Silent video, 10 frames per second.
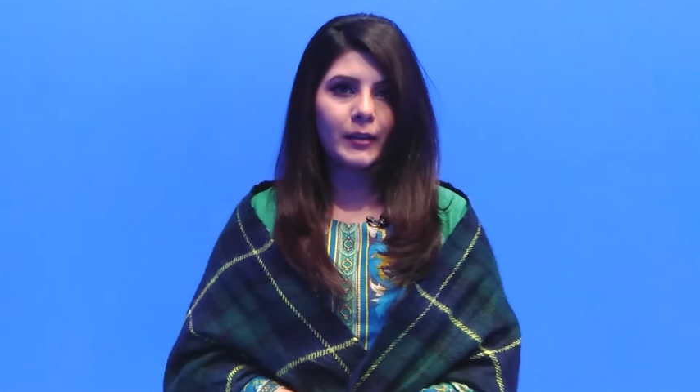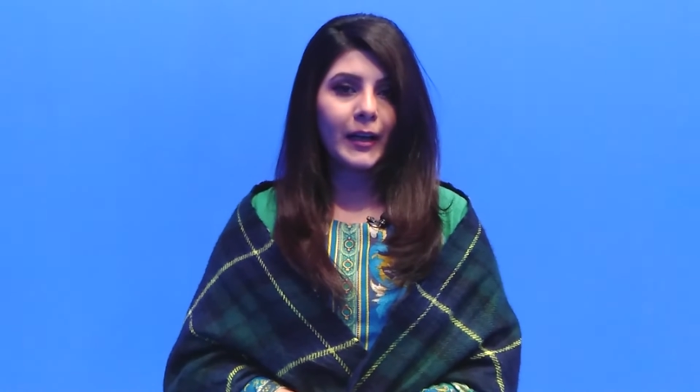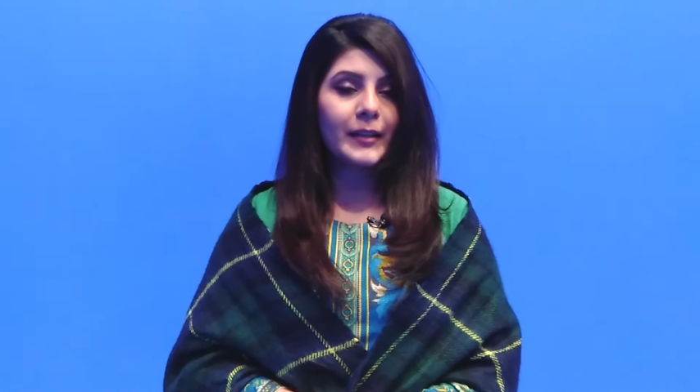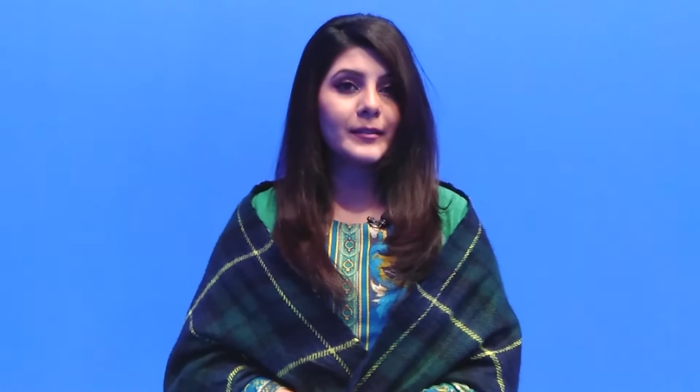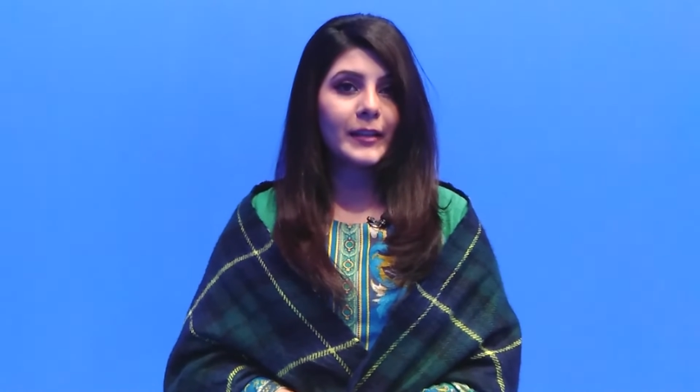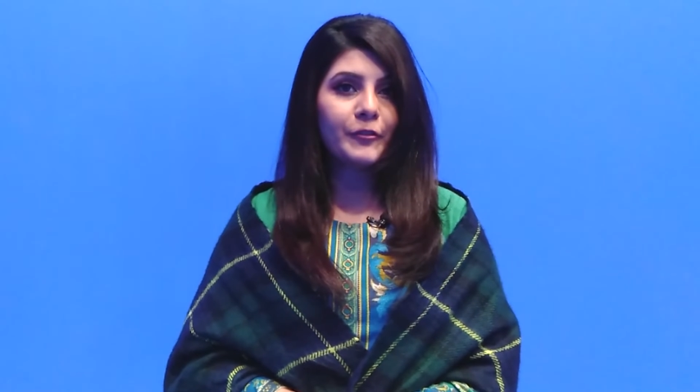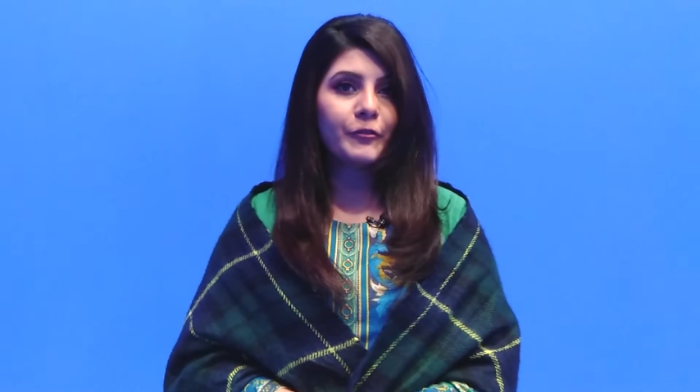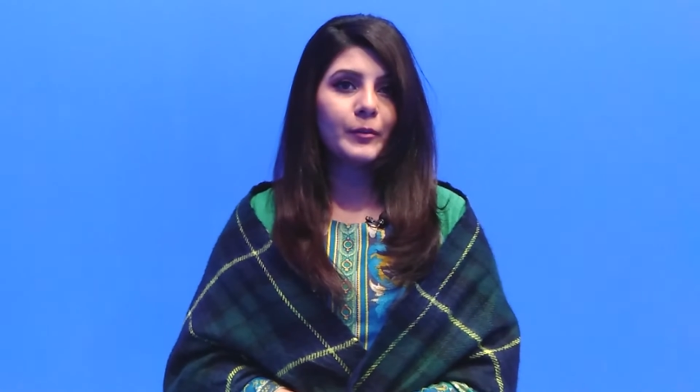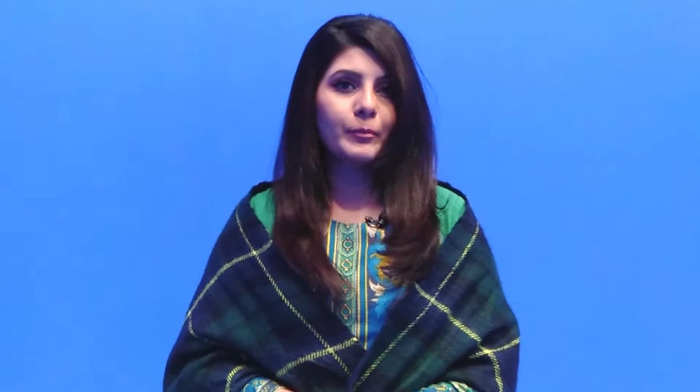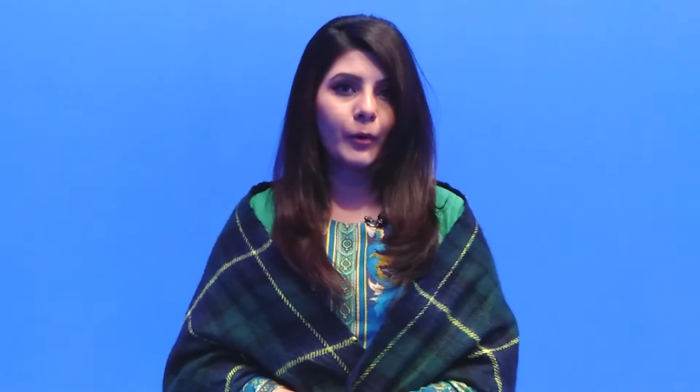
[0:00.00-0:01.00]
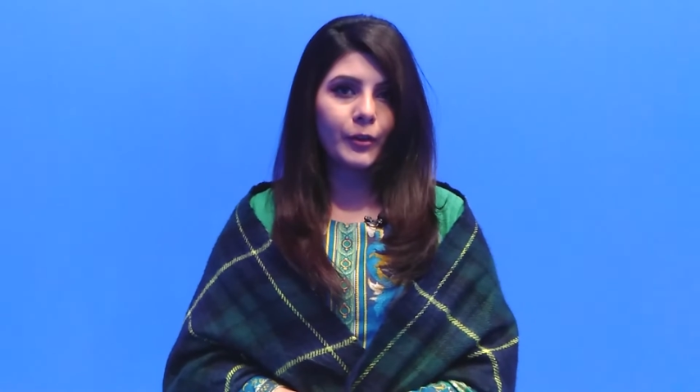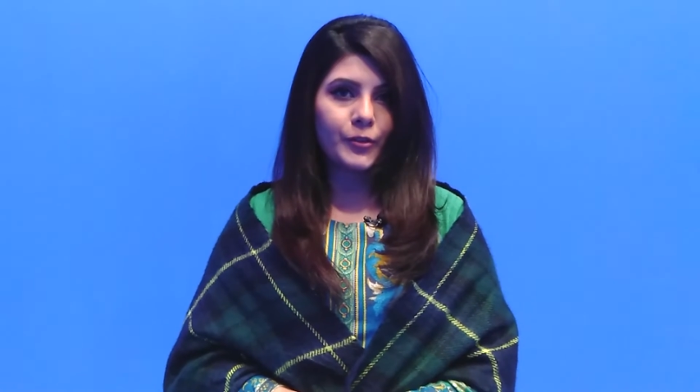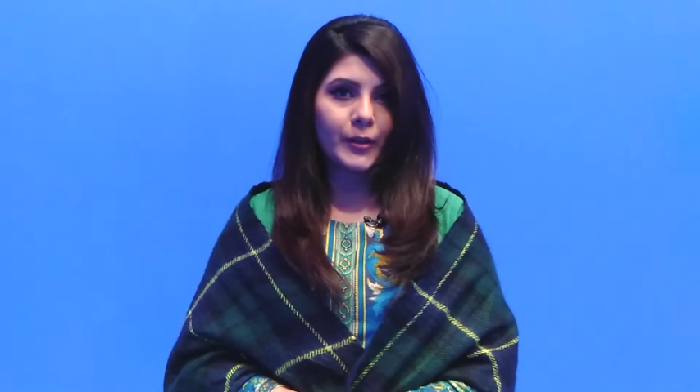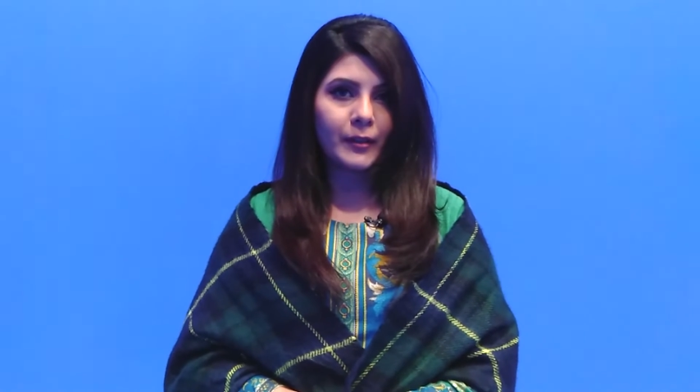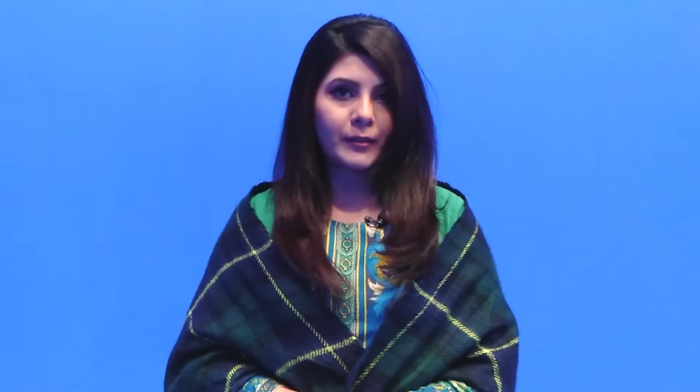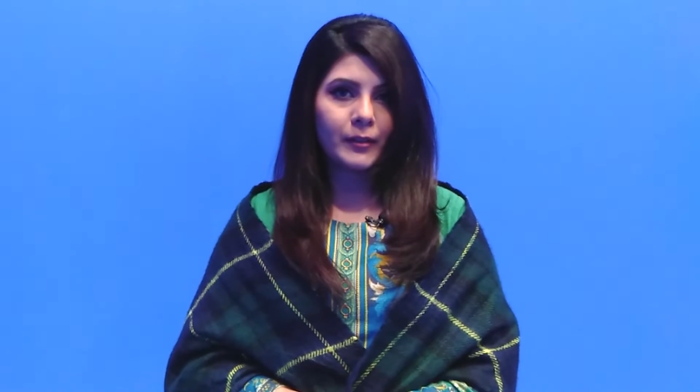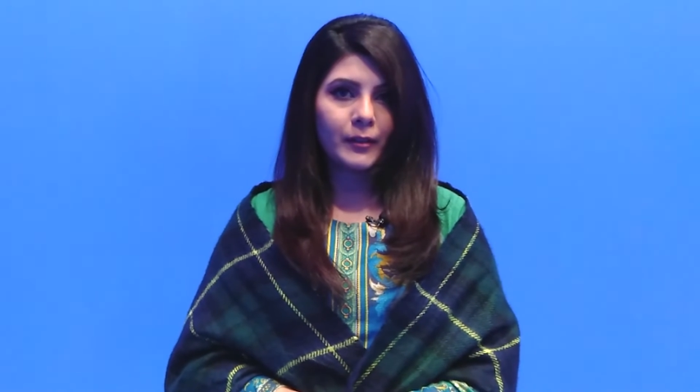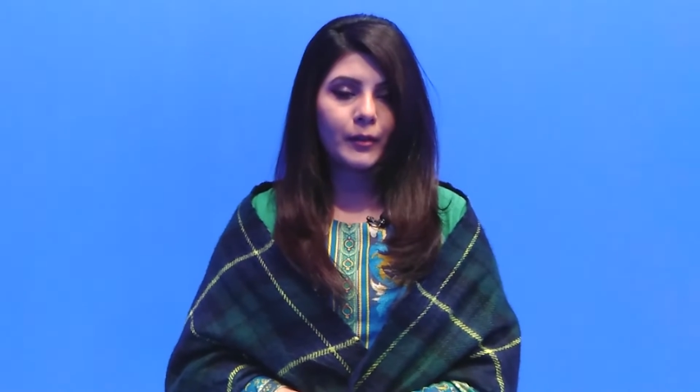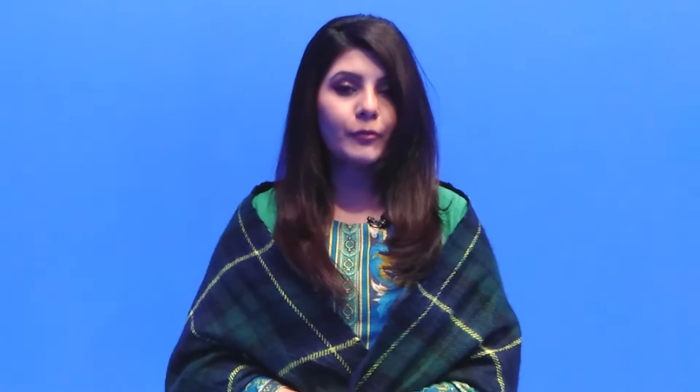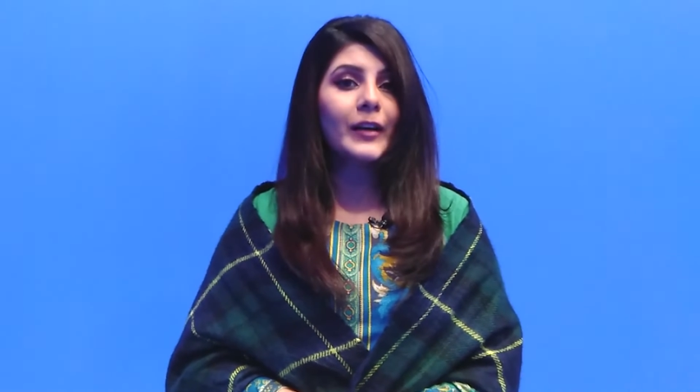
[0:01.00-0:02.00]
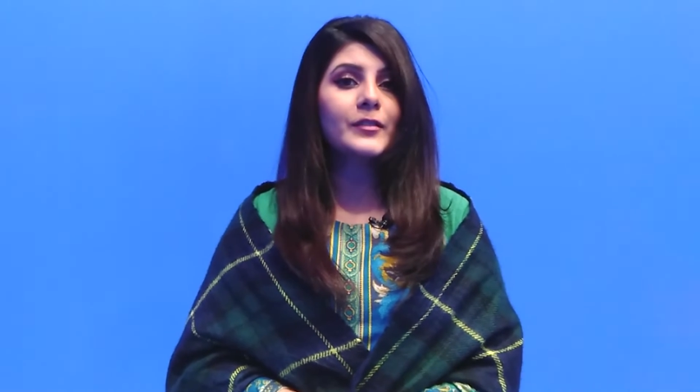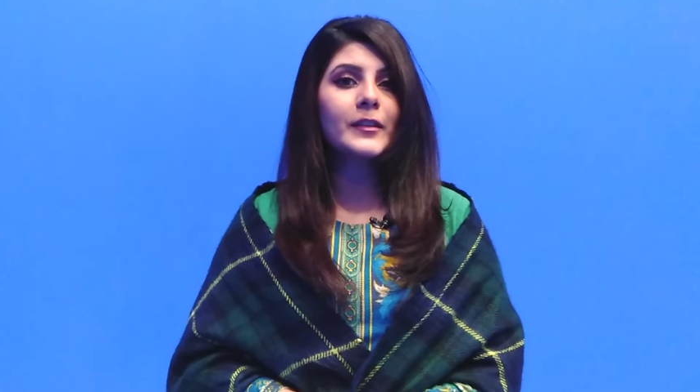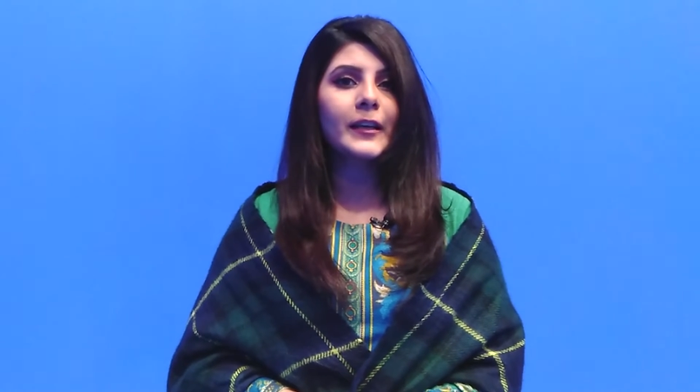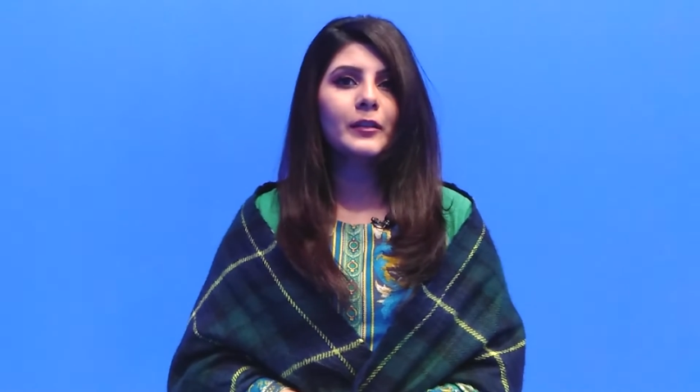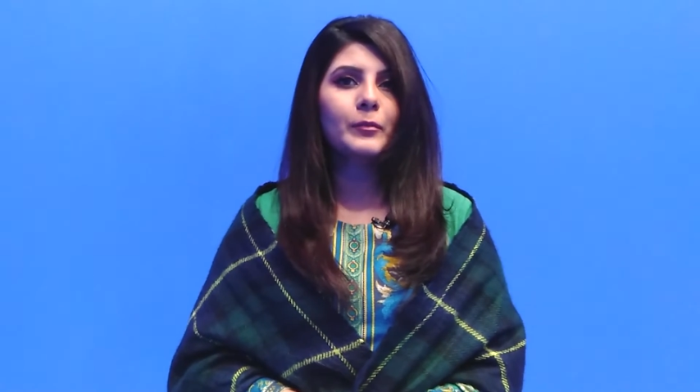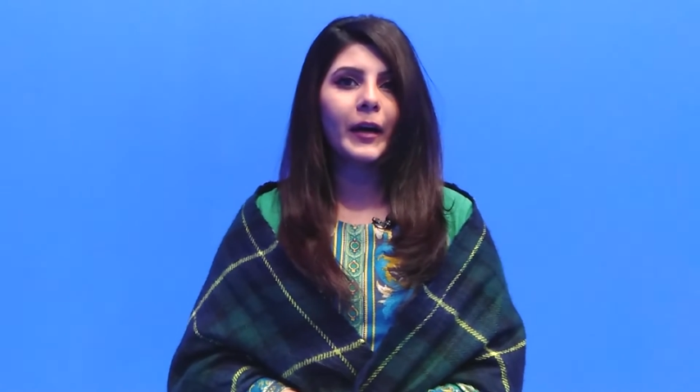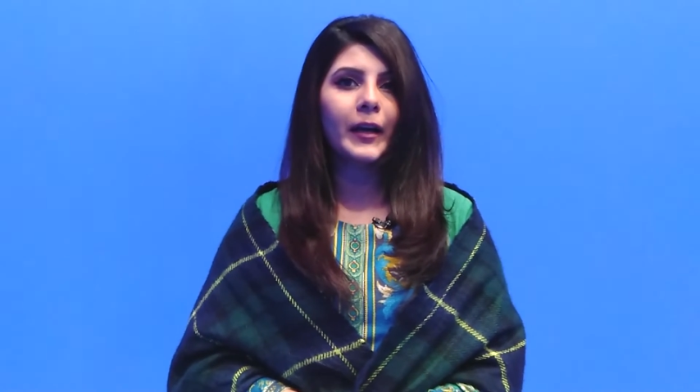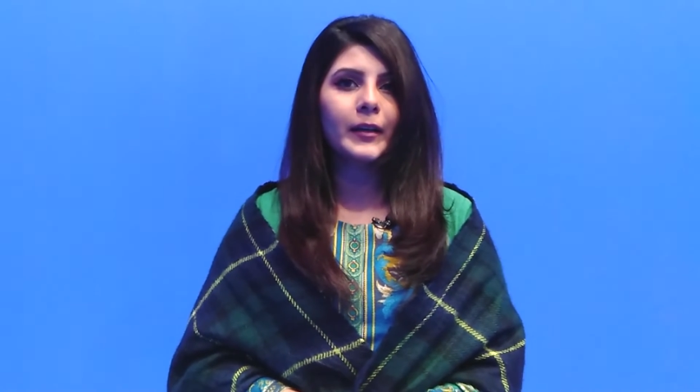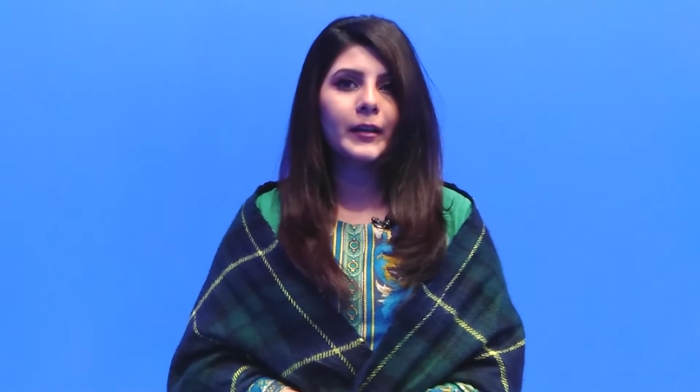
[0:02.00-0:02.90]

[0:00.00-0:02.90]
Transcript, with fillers: a selfie portrait, was taken by